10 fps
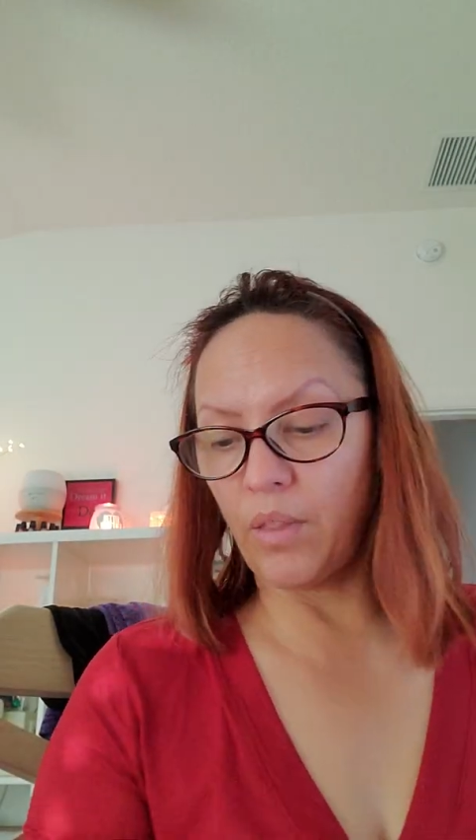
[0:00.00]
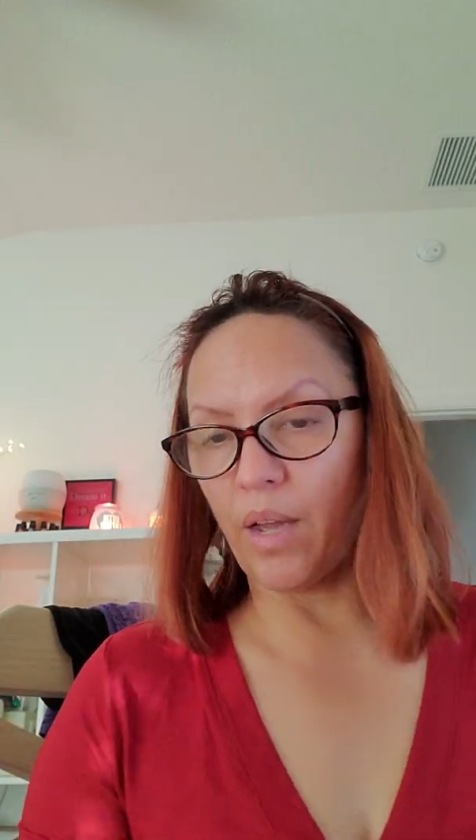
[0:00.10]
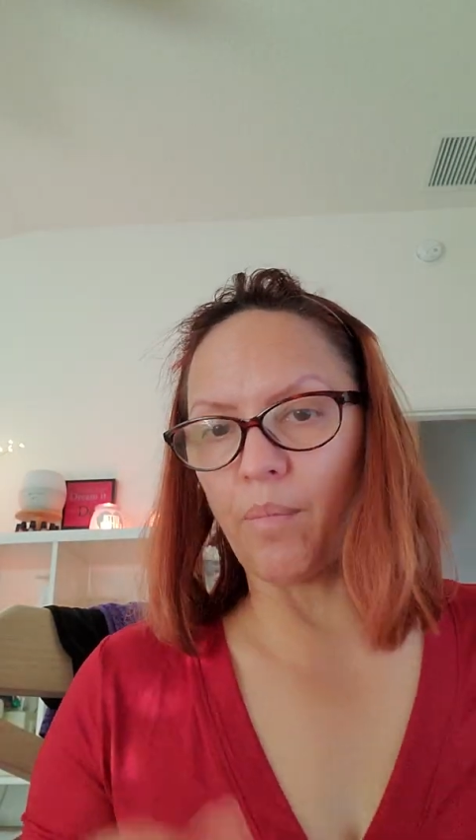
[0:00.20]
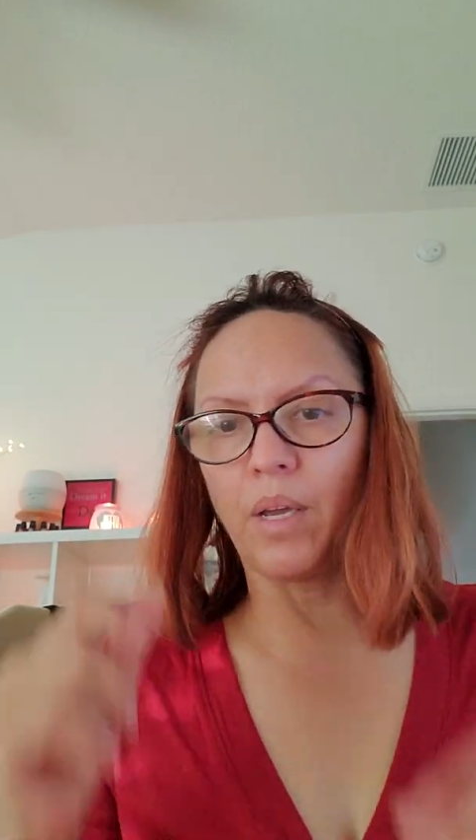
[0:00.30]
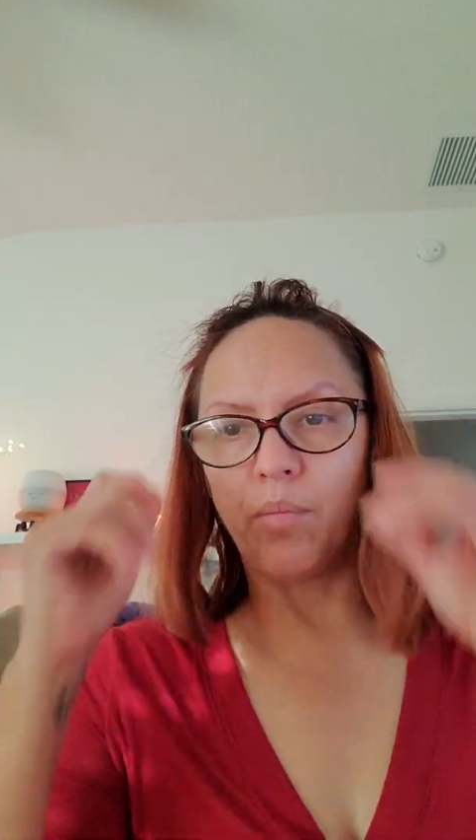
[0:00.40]

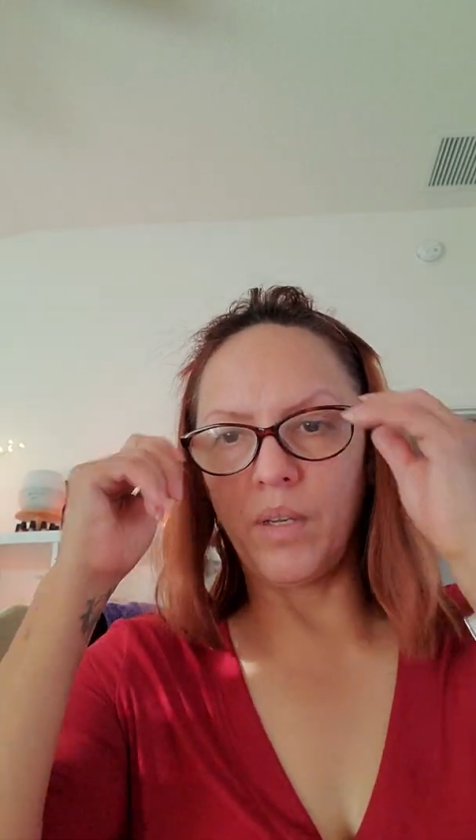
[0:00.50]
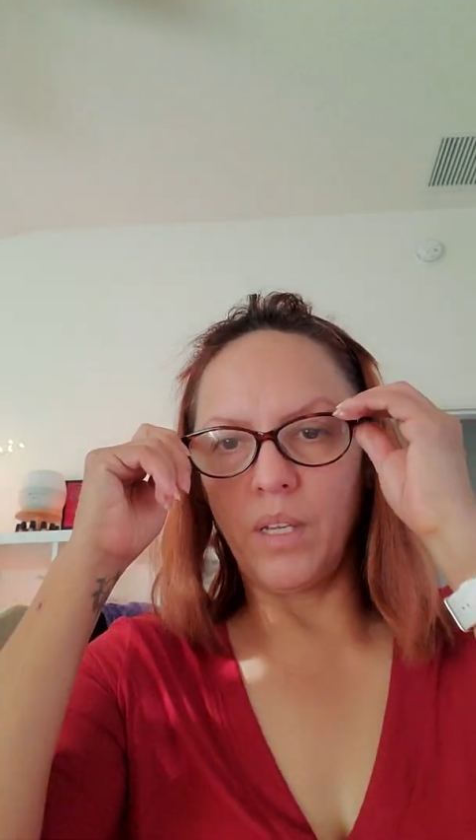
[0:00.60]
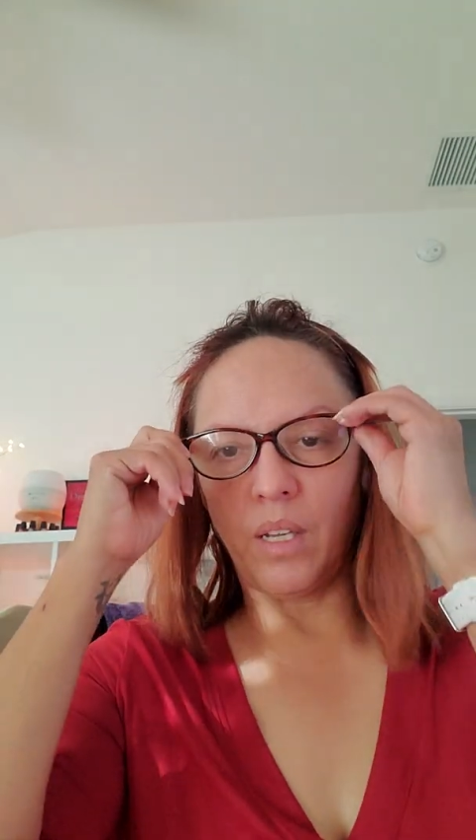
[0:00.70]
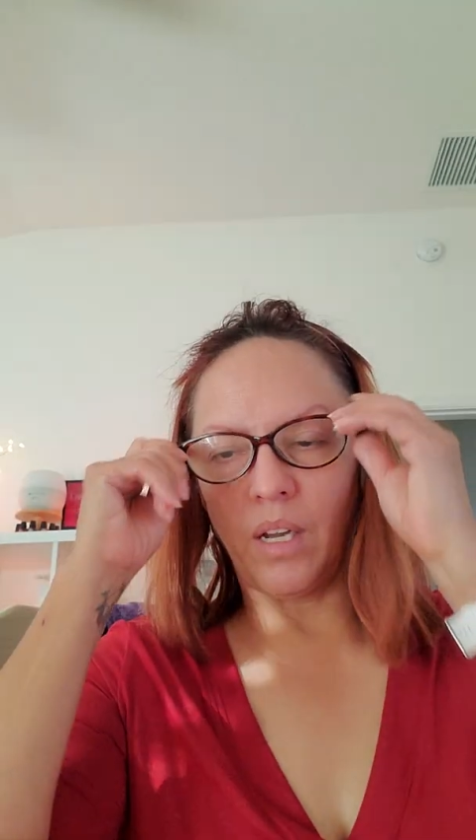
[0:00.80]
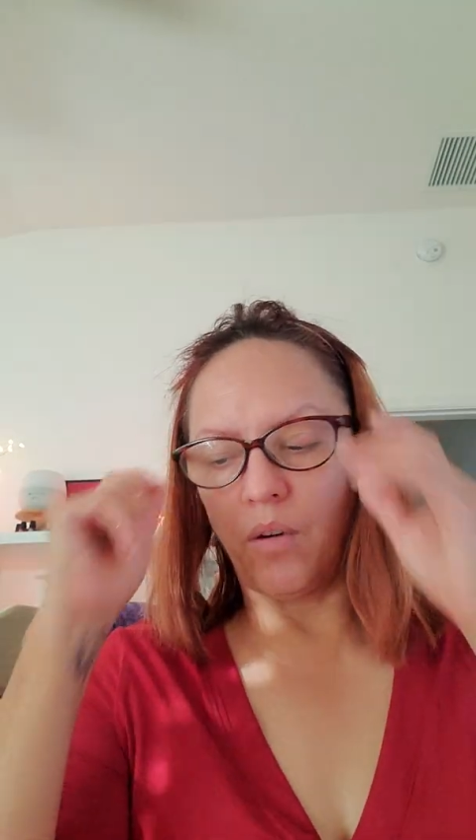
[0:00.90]
that might
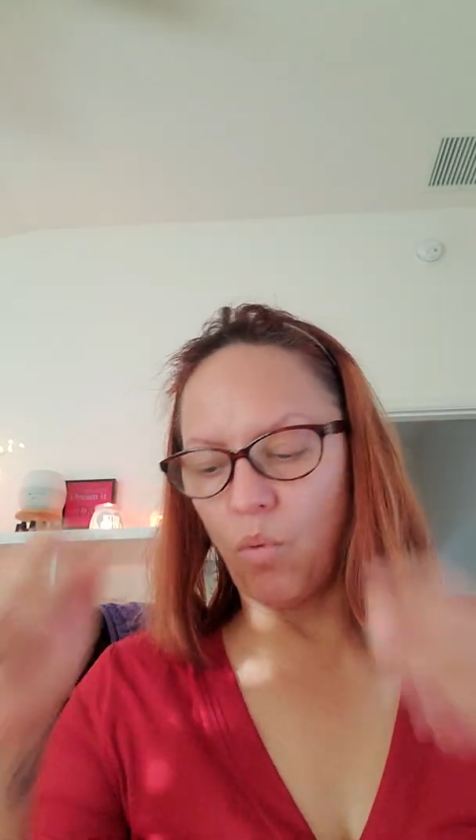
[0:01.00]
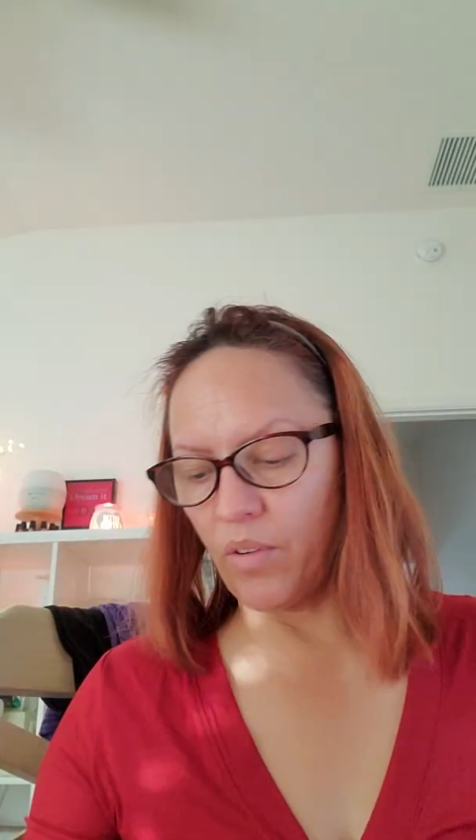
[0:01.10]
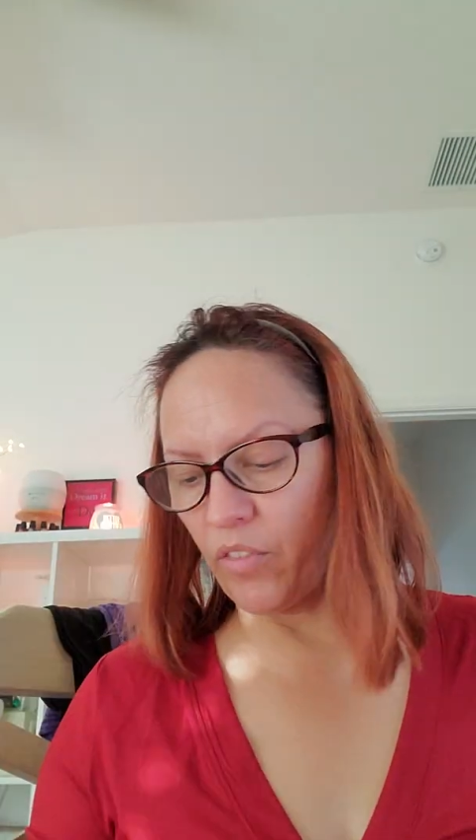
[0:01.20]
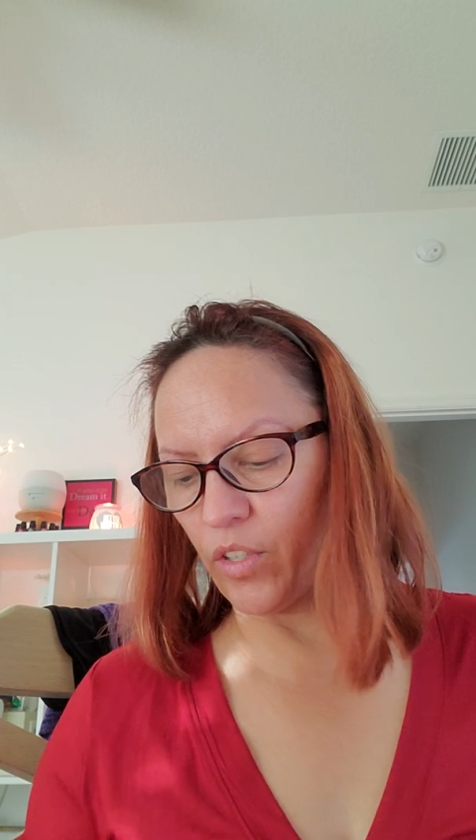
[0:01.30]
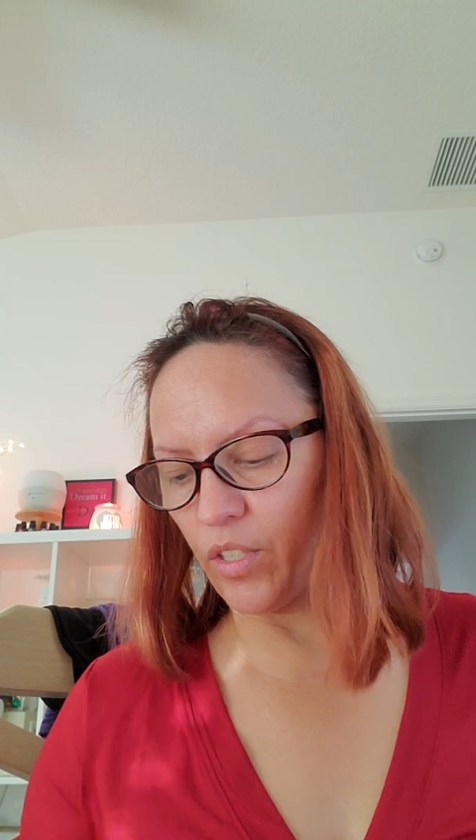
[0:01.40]
be
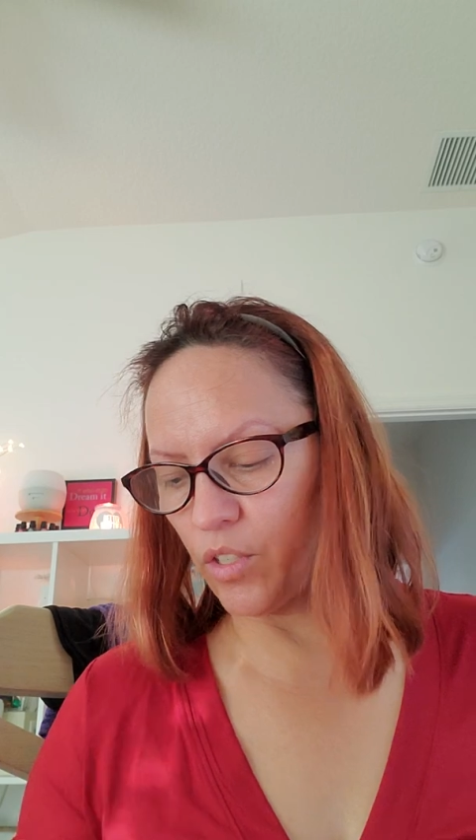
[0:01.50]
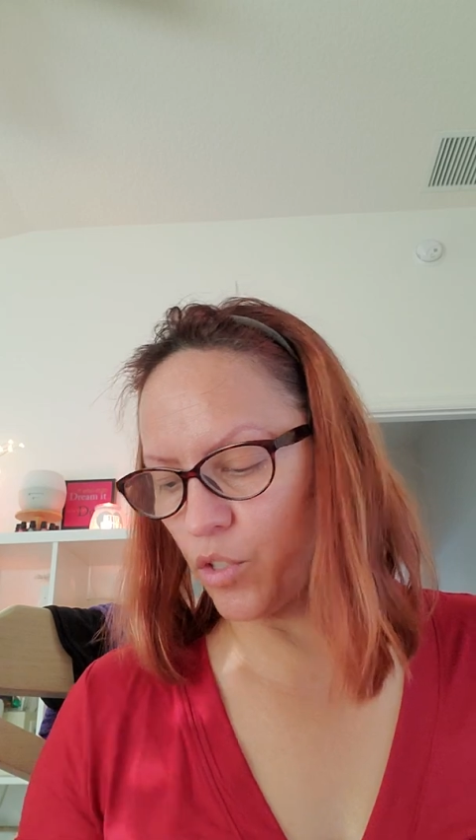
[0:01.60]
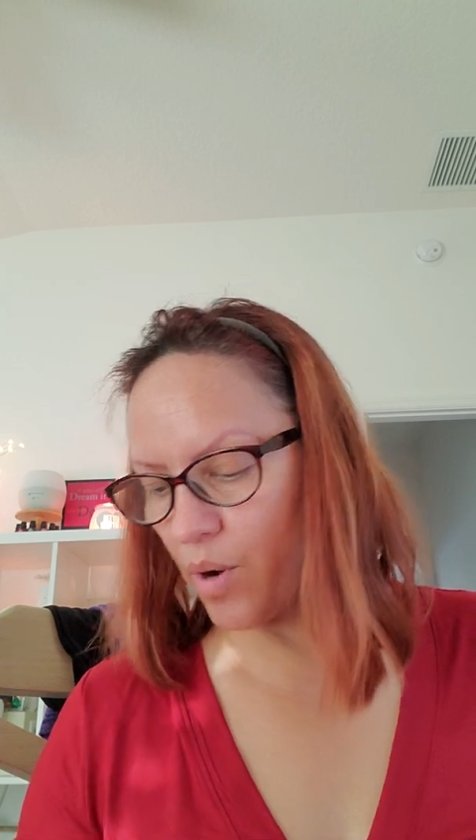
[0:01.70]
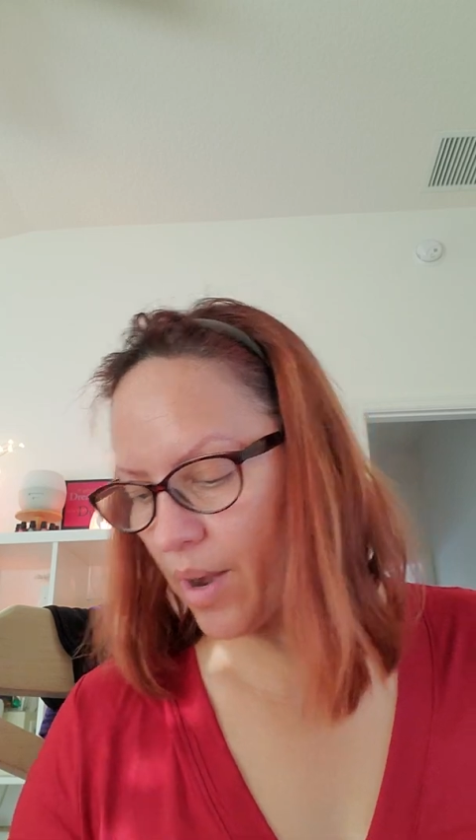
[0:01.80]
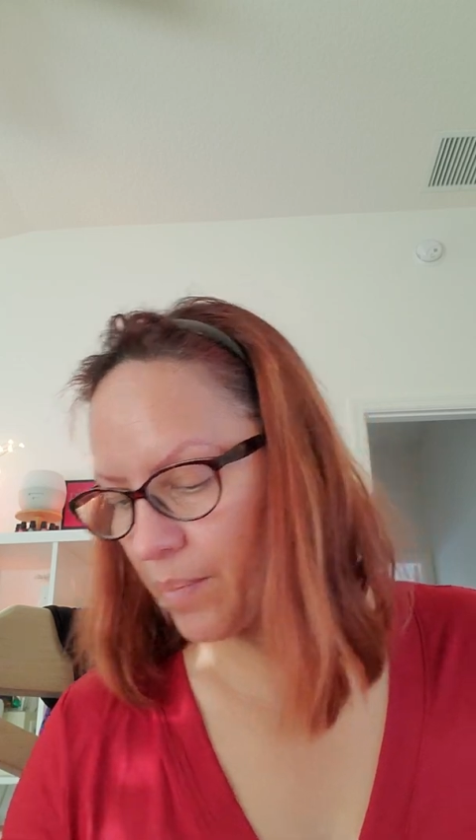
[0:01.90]
one for you to
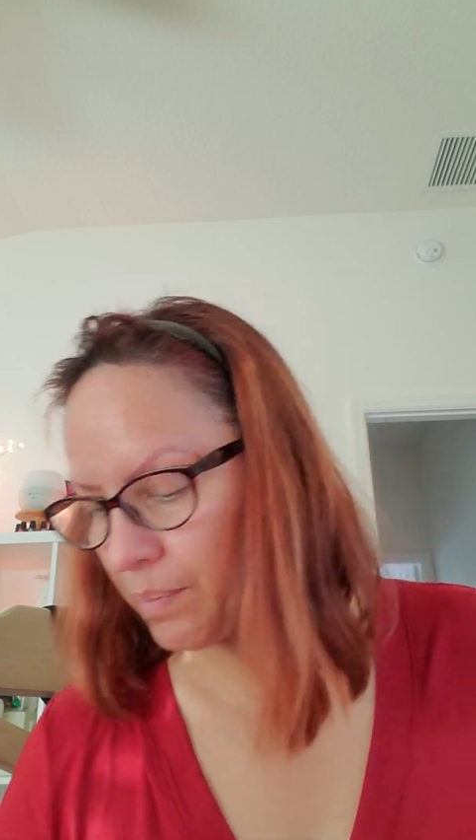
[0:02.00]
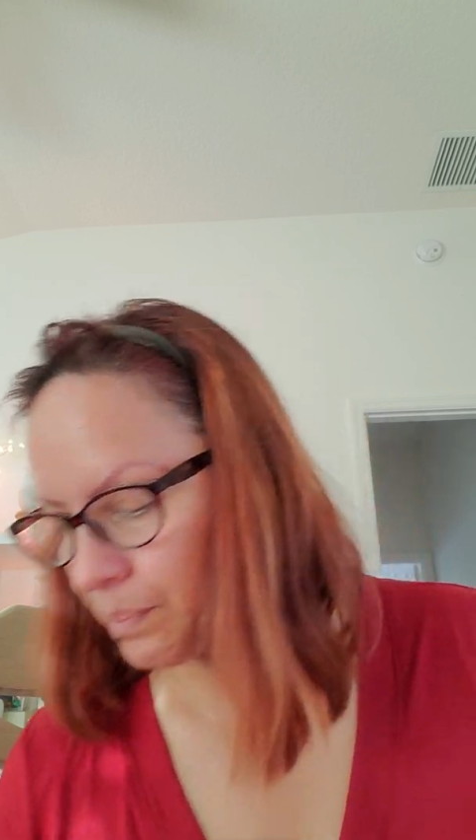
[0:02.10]
try.